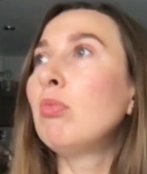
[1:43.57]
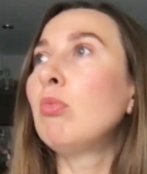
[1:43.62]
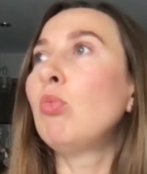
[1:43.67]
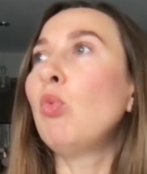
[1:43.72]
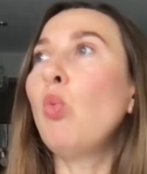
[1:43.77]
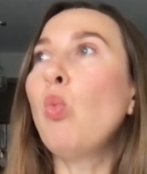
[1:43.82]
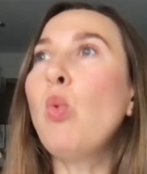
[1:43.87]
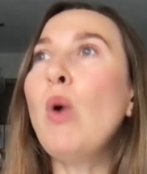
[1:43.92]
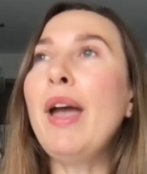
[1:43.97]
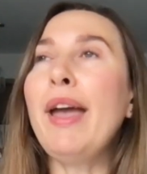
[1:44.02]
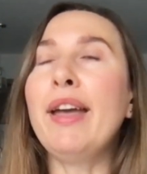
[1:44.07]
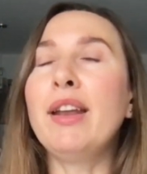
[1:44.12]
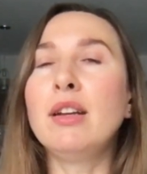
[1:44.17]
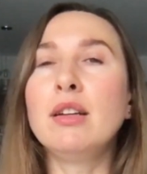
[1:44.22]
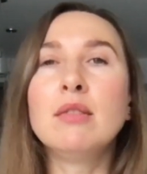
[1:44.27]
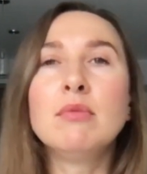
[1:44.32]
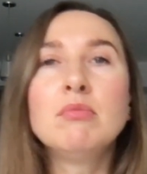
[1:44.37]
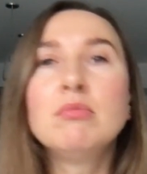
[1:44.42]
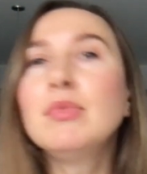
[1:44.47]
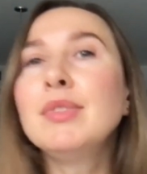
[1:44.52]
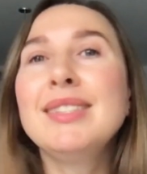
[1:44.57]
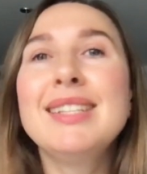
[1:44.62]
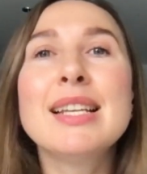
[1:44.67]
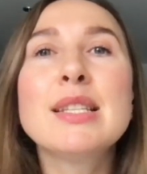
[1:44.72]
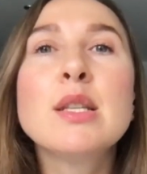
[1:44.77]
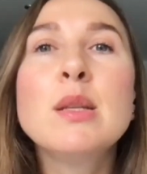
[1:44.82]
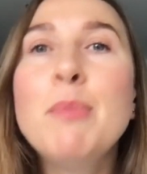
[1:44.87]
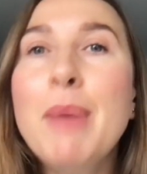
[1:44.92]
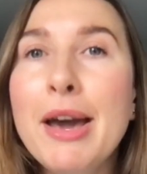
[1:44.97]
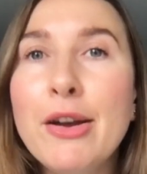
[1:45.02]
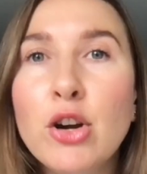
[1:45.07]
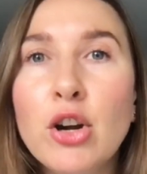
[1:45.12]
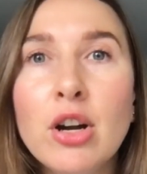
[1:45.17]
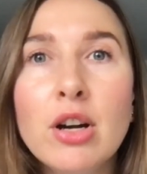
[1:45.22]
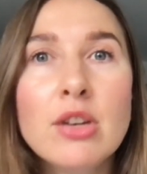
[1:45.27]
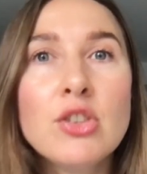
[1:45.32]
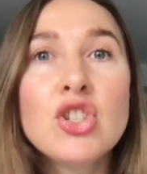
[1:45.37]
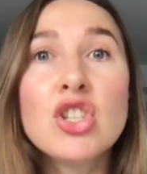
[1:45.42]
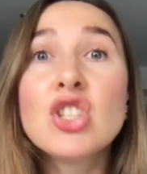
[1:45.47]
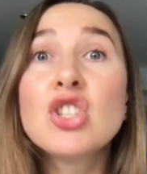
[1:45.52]
When? Doesn't
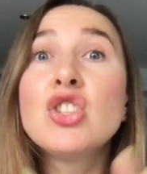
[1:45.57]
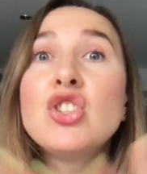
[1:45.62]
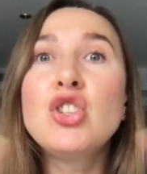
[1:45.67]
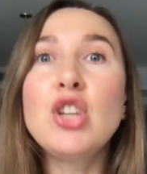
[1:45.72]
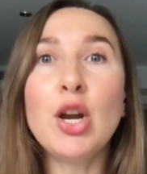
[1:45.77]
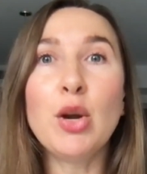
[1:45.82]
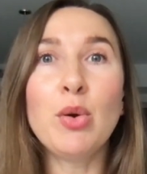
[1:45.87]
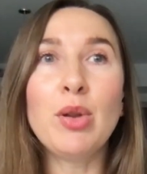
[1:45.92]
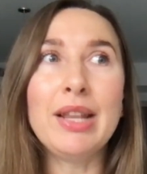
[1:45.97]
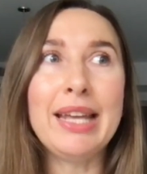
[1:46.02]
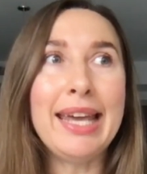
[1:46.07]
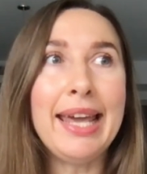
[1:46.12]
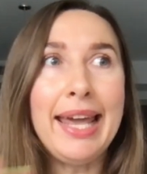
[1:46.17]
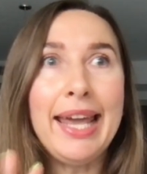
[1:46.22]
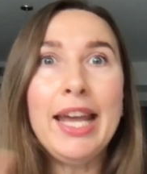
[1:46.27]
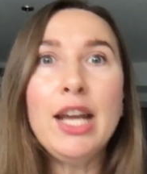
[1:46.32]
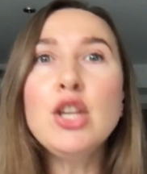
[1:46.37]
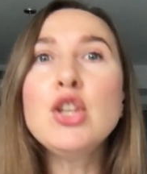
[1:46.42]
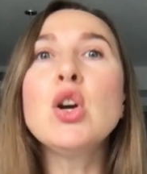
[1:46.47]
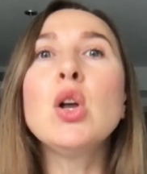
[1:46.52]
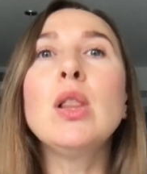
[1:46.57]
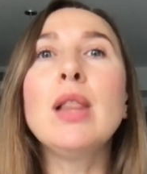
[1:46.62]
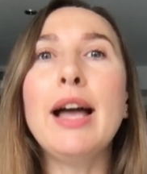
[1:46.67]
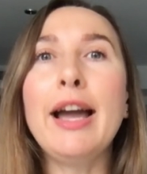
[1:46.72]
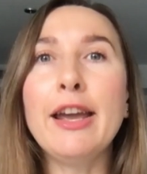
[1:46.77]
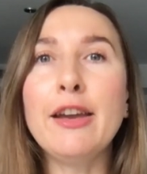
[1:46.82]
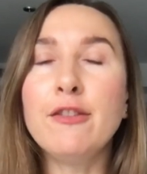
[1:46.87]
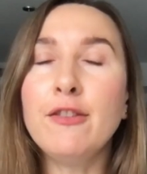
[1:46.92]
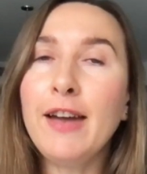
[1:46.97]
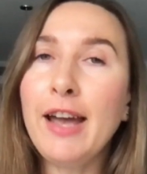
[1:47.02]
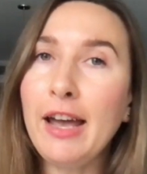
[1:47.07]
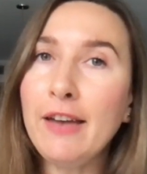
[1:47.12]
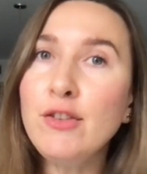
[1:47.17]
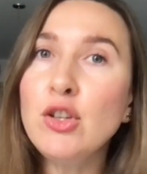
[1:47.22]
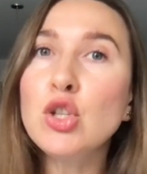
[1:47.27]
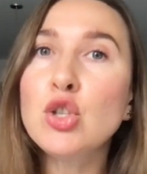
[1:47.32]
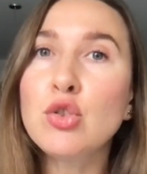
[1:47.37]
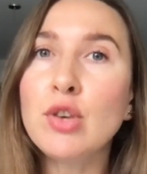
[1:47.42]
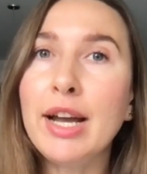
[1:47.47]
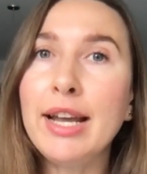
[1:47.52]
matter. Just generally in your life. Have
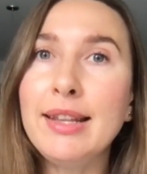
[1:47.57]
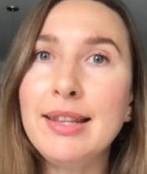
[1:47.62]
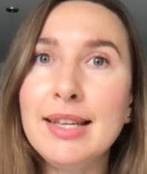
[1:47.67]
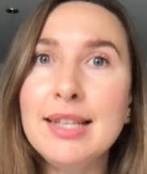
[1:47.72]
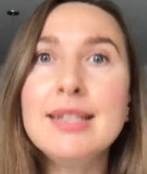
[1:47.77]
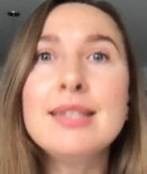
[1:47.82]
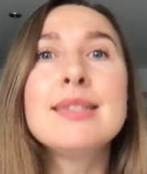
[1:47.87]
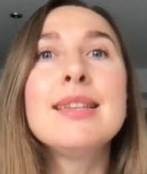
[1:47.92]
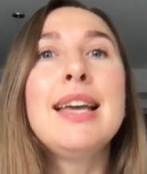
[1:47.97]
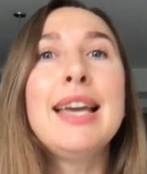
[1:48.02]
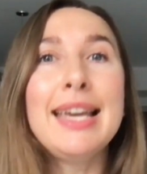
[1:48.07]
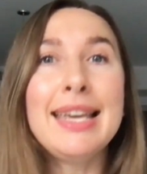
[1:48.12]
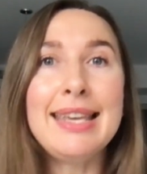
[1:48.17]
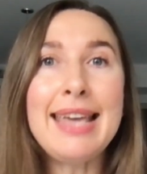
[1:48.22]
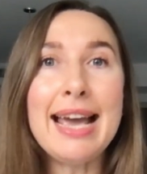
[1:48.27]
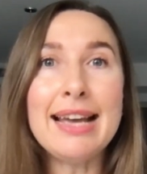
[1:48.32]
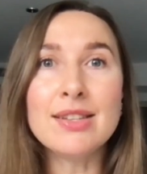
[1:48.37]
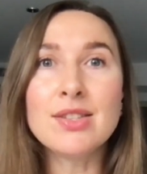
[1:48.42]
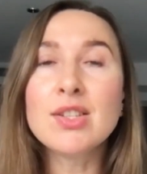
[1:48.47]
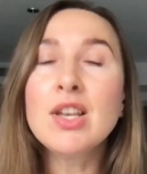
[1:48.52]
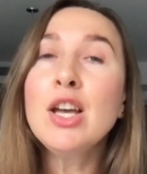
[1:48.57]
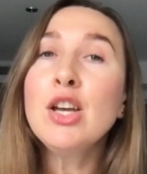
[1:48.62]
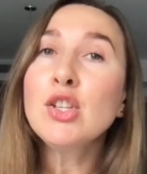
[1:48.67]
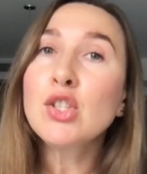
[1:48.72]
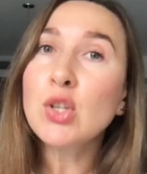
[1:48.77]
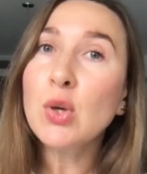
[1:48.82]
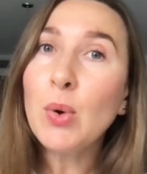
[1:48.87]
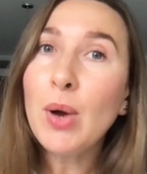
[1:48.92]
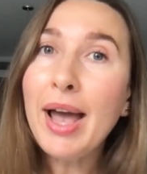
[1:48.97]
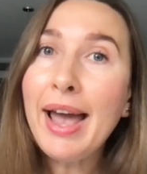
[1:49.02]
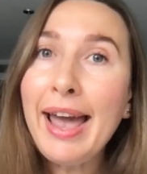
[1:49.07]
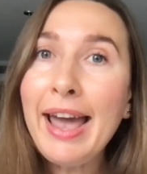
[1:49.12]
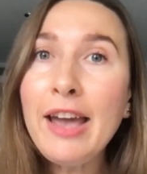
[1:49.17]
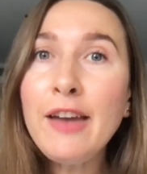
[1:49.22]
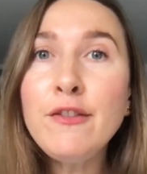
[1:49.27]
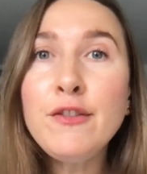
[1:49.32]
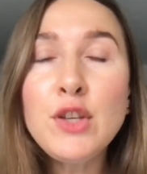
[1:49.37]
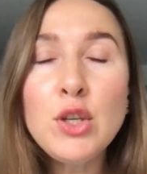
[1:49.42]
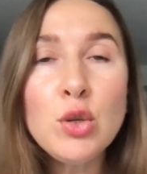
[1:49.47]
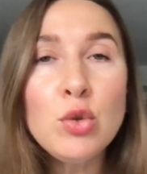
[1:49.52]
you tried this? Yes. So
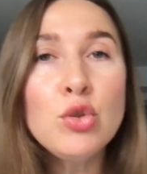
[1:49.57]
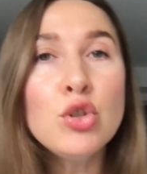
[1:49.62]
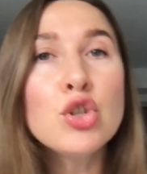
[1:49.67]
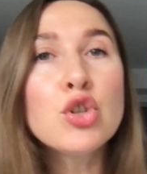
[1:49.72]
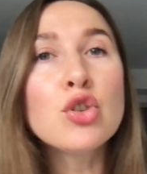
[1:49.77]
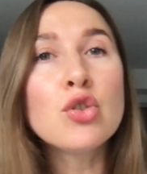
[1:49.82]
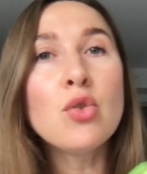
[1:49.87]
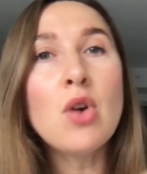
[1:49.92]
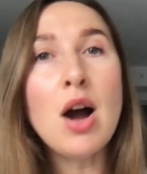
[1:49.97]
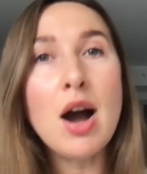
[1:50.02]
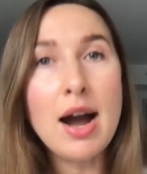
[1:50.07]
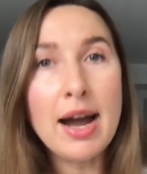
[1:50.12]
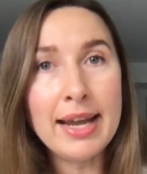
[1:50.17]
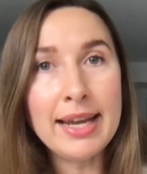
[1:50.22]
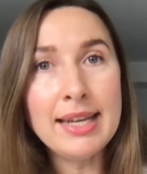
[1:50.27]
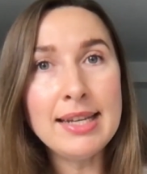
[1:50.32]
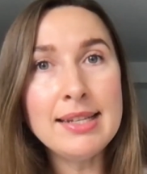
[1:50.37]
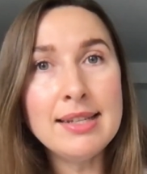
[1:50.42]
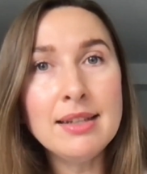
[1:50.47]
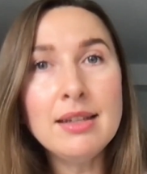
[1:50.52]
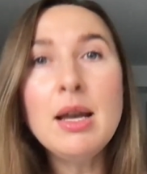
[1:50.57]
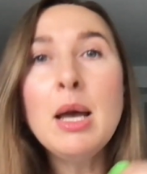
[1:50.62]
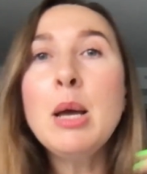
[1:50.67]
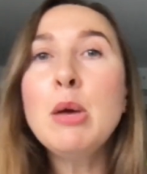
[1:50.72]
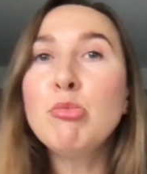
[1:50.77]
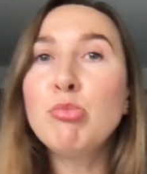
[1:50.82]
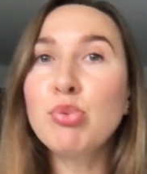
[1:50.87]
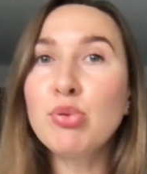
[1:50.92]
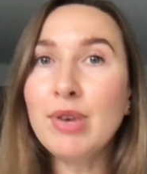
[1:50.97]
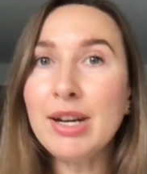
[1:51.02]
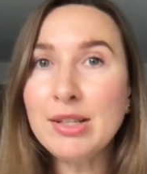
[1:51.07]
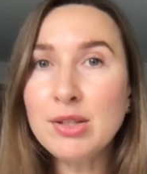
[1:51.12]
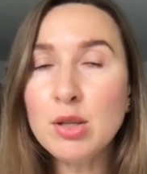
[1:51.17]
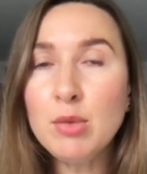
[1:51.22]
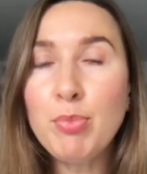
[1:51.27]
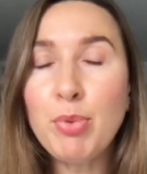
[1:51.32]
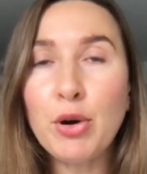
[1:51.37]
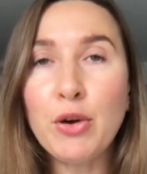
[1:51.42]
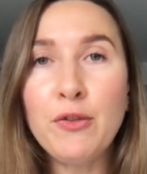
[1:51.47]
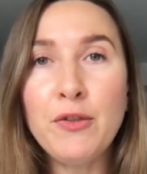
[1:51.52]
have you tried
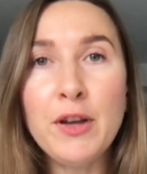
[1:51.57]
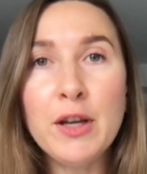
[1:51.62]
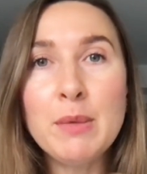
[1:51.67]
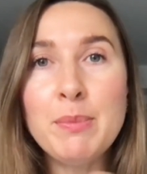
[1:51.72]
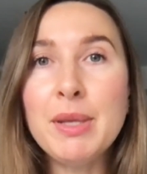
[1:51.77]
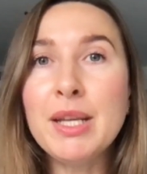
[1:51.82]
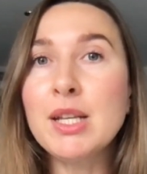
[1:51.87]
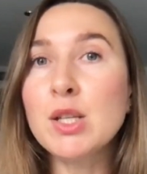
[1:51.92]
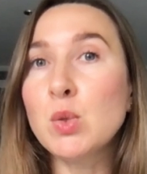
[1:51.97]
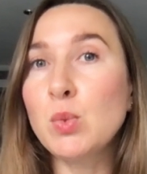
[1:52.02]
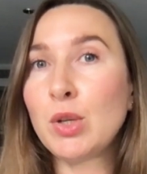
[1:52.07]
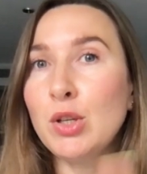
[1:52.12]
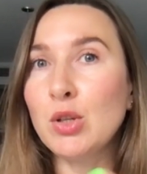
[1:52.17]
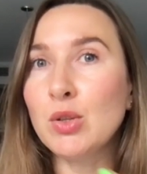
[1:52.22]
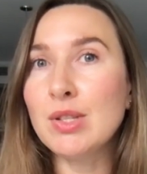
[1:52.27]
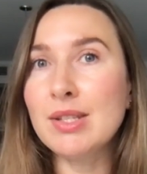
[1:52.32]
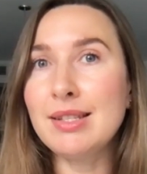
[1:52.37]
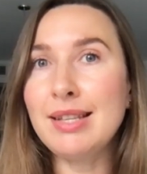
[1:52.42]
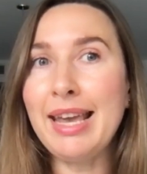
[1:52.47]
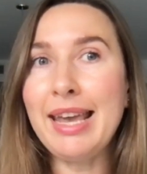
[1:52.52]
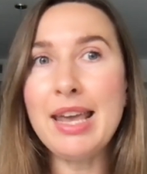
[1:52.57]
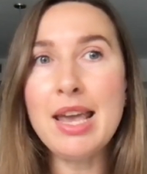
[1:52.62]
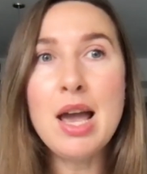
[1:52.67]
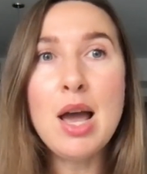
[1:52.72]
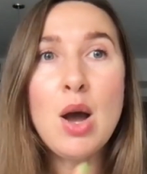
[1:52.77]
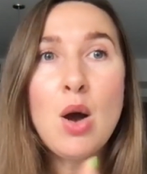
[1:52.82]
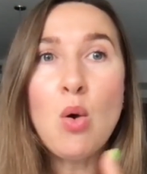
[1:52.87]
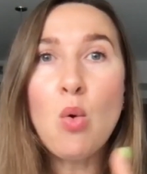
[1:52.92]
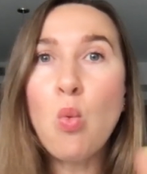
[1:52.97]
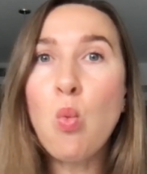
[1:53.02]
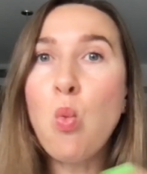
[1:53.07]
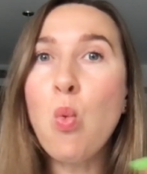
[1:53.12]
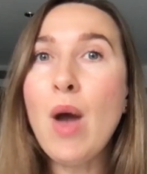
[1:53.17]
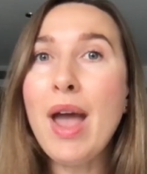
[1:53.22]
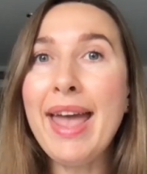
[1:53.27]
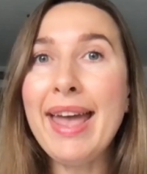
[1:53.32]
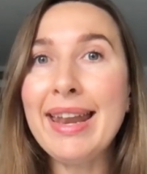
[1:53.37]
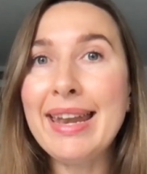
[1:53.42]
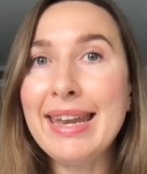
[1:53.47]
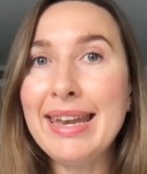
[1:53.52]
present perfect because we don't say
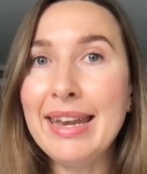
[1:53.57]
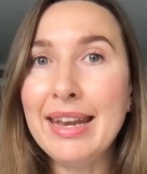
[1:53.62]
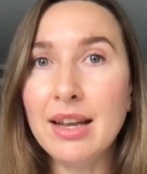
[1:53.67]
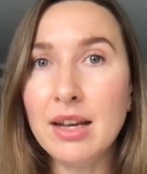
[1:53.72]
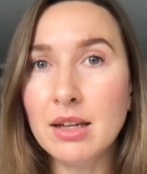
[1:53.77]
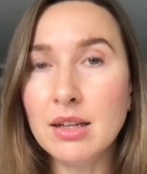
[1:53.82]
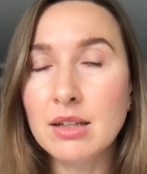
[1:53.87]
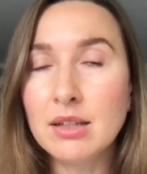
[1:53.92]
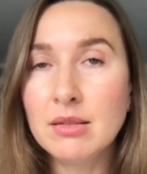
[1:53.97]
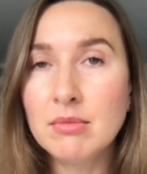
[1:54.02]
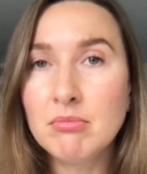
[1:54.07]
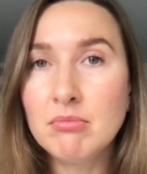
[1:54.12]
when.